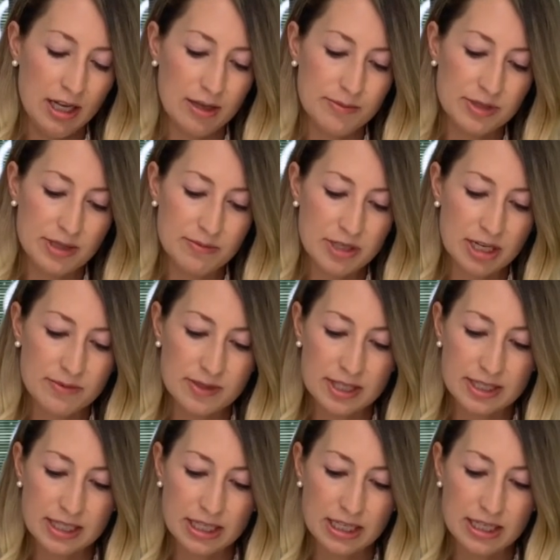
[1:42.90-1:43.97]
Sometimes
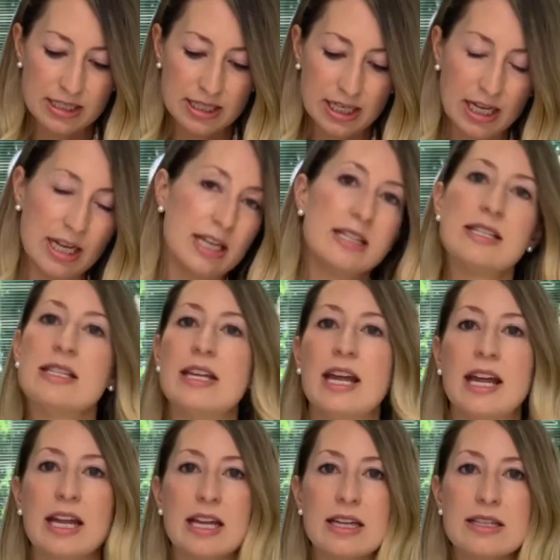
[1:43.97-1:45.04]
this can indicate
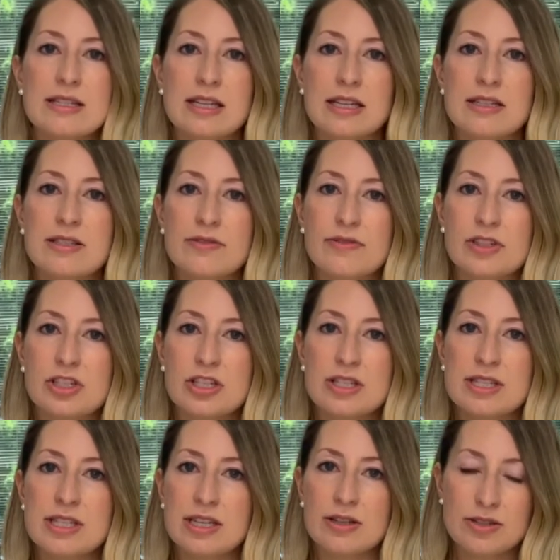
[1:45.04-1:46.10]
a zinc
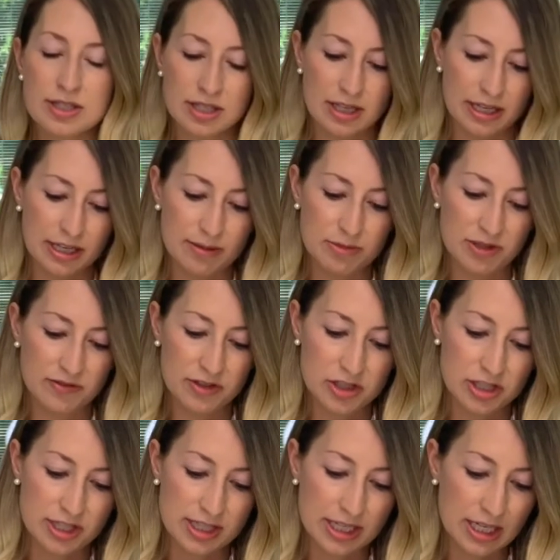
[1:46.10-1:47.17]
deficiency or selenium
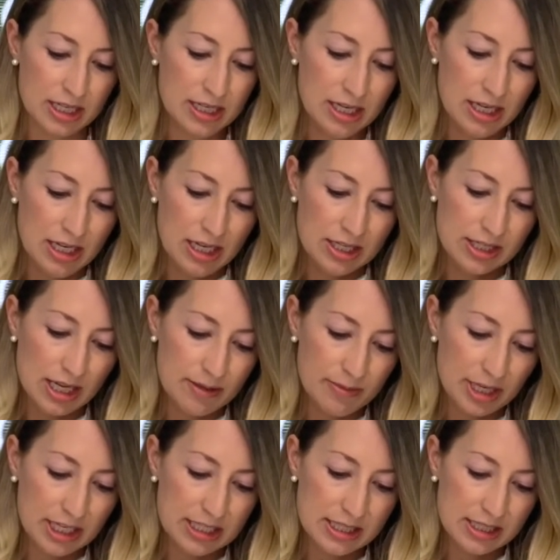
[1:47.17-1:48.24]
deficiency, so I
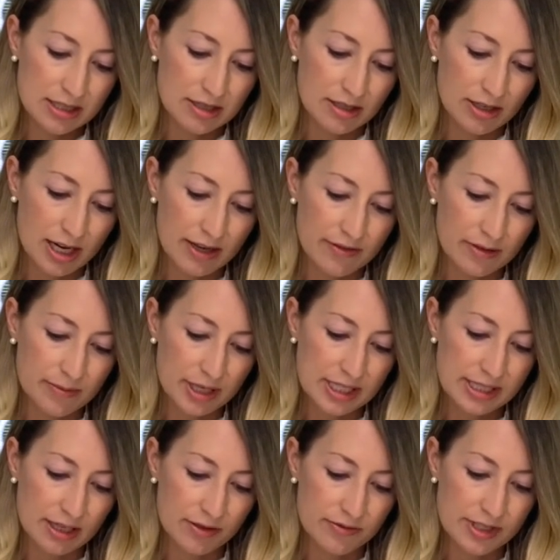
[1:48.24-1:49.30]
may consider having
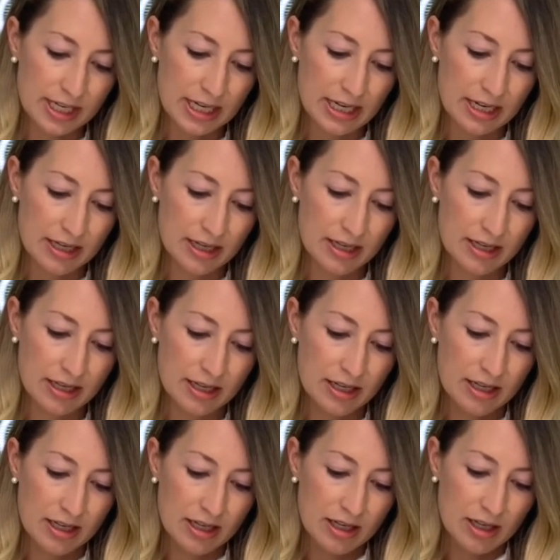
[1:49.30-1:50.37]
myself take
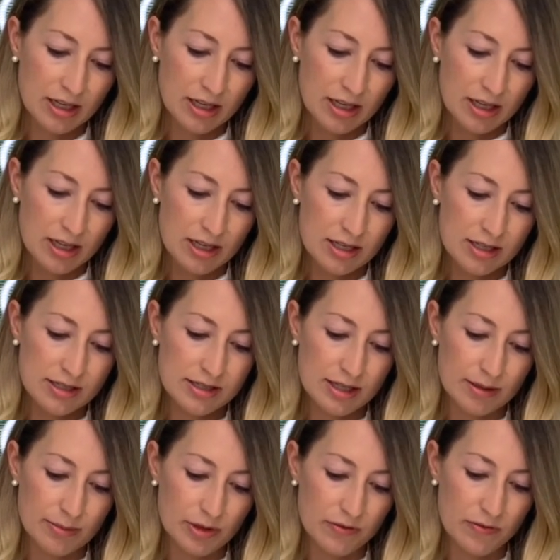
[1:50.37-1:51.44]

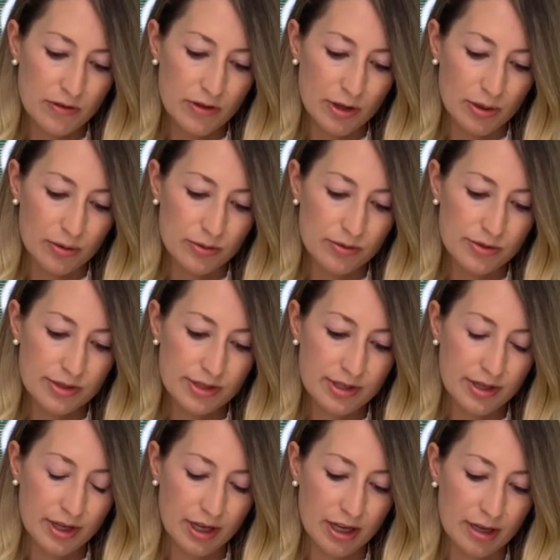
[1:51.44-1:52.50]
some of those.
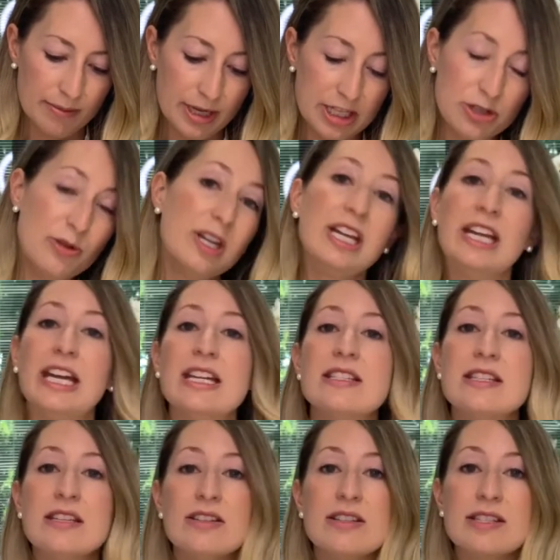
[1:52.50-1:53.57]
And you can
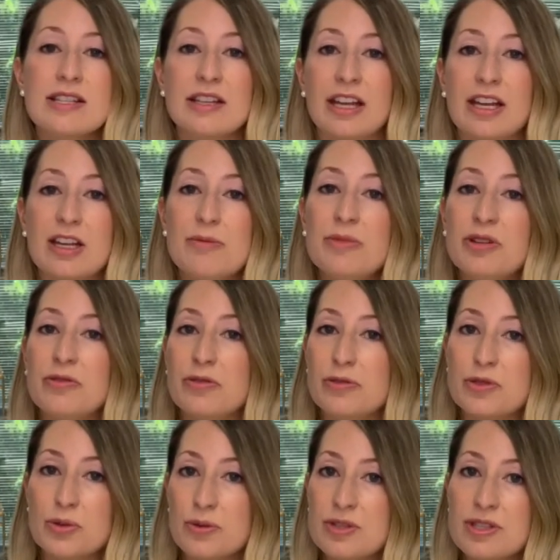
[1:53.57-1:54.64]
get selenium in food
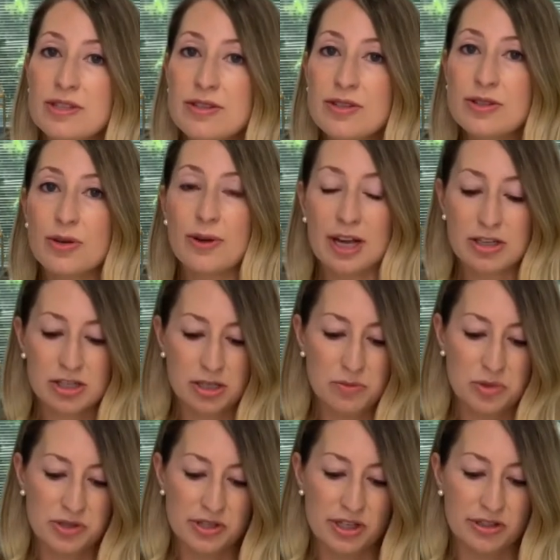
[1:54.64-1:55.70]
sources, so actually
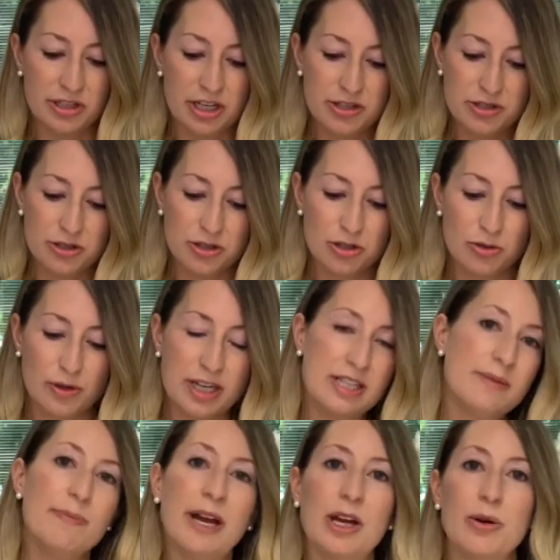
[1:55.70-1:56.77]
Brazil nuts are a
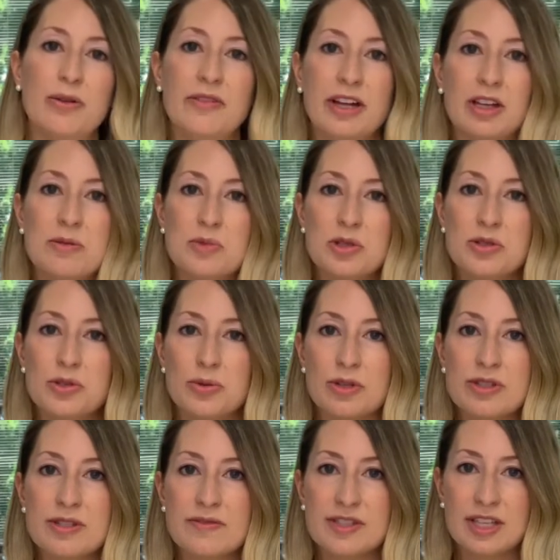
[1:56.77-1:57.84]
great bioavailable
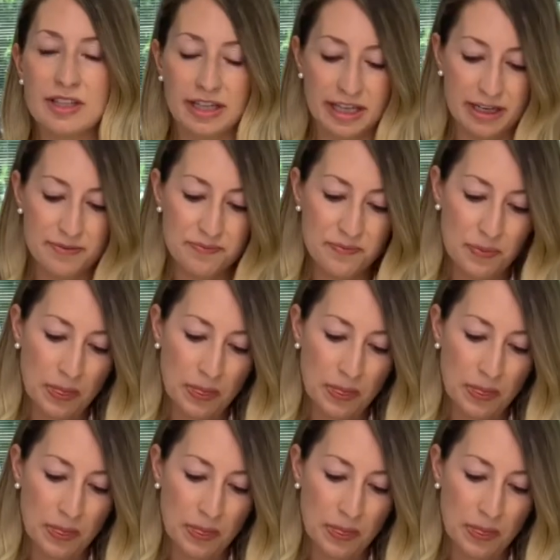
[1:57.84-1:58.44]
source of selenium,